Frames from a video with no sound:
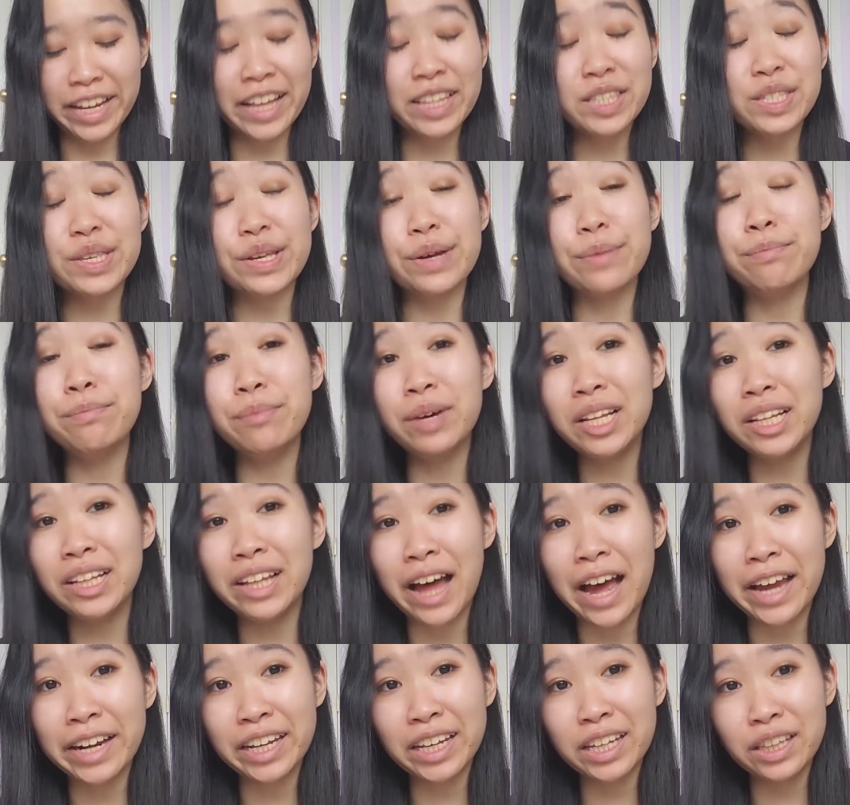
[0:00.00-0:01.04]
It's
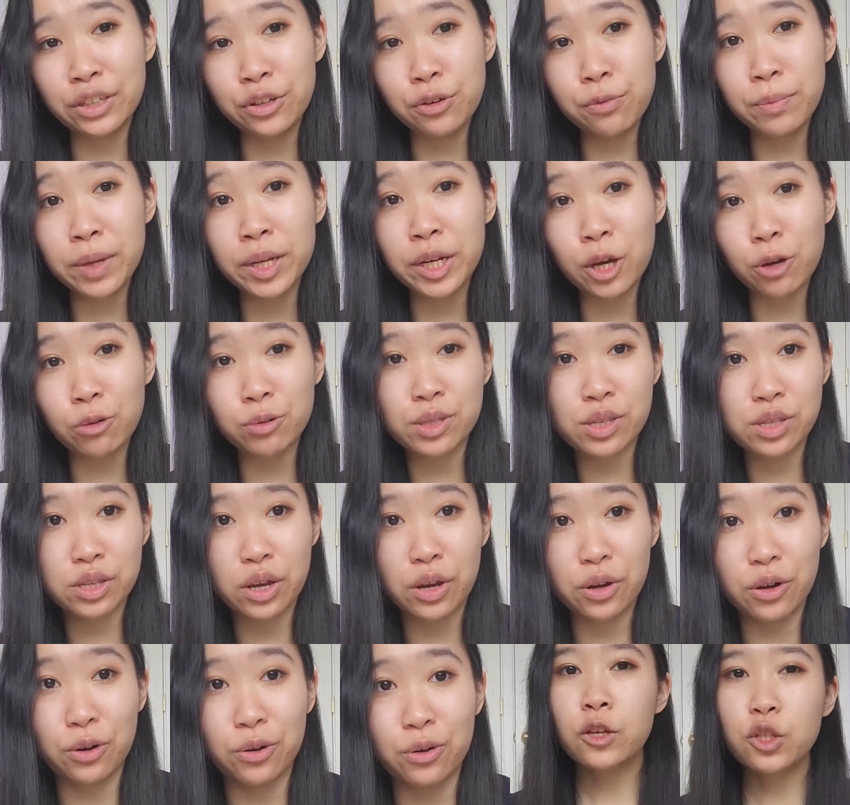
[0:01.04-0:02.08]
Milani
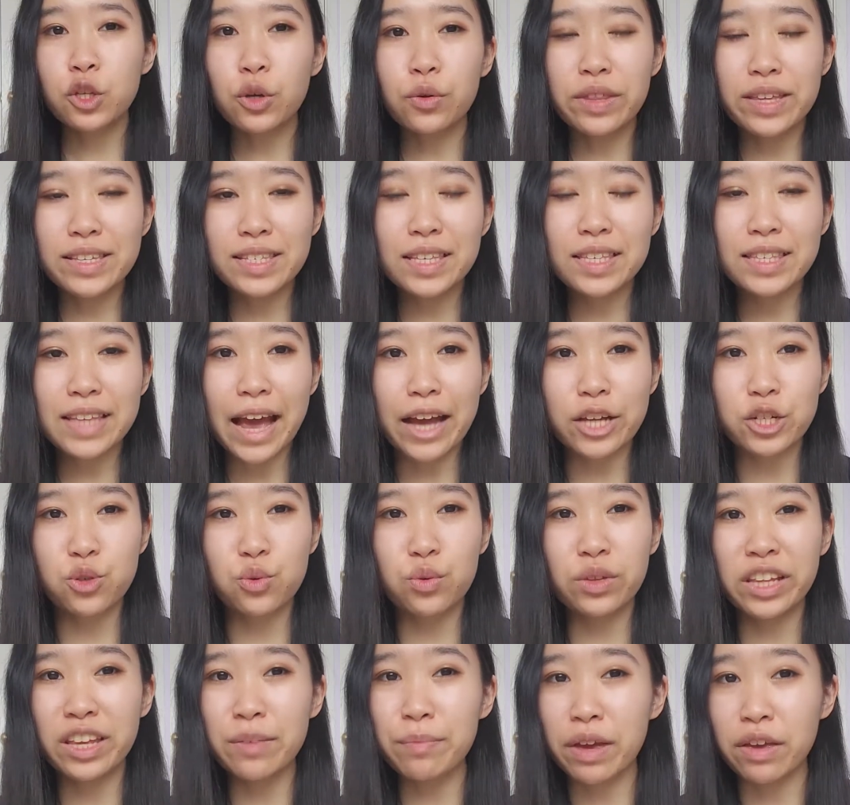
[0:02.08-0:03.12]
Luminoso. So this is
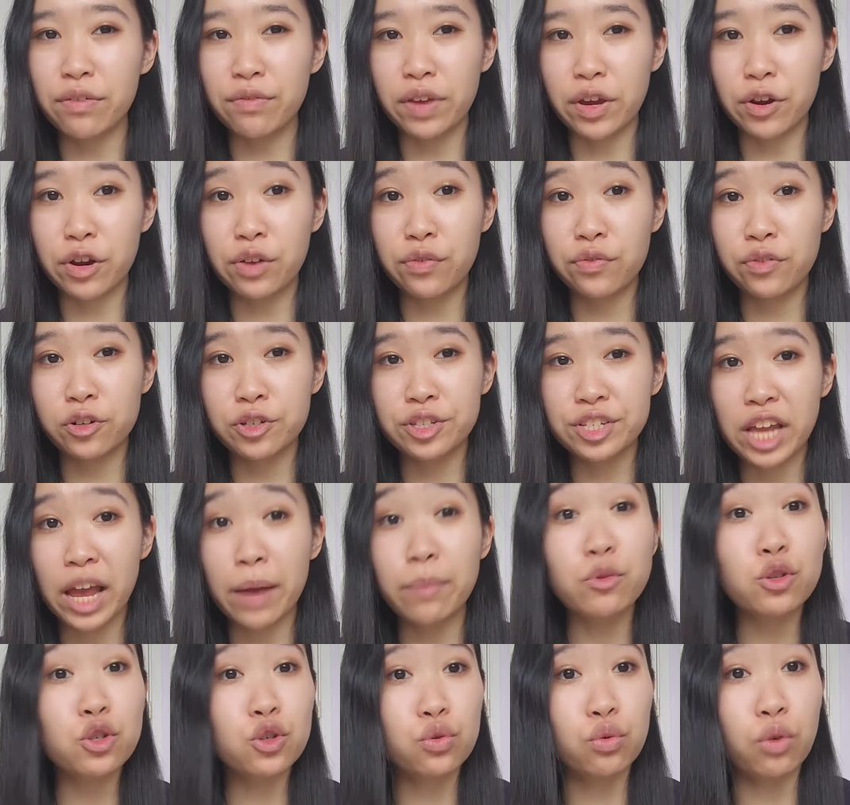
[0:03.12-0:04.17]
actually my very first
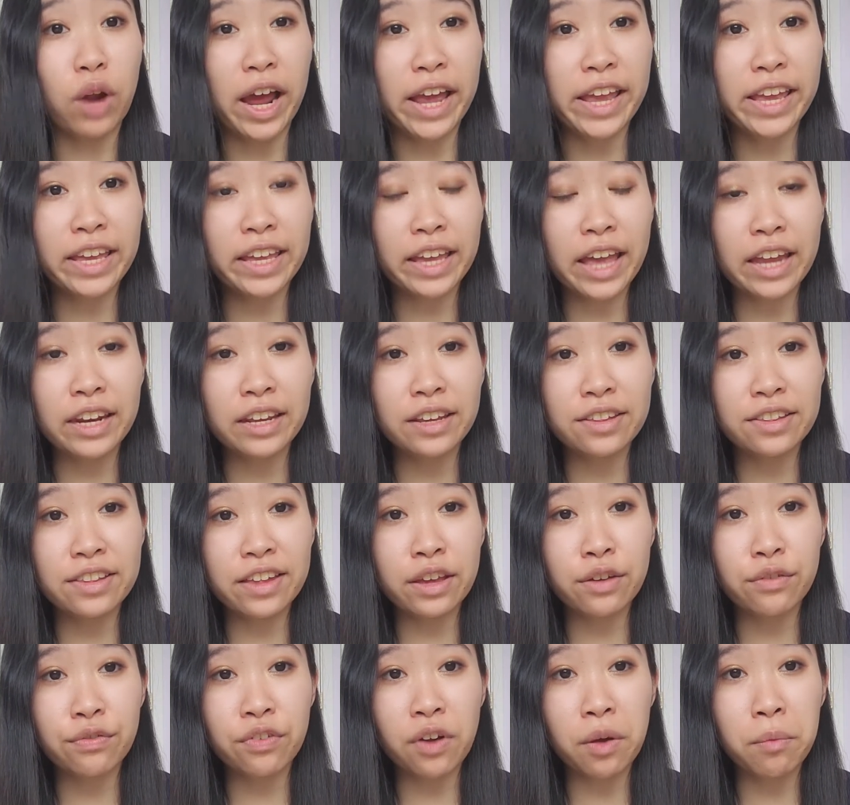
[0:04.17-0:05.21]
time trying
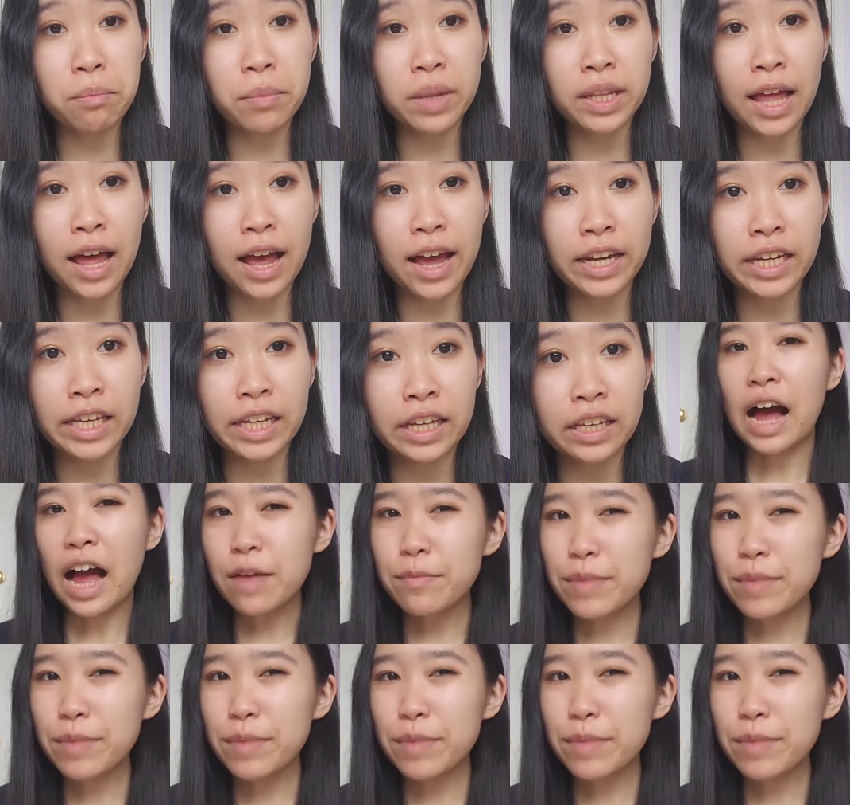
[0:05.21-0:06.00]
anything from Milani.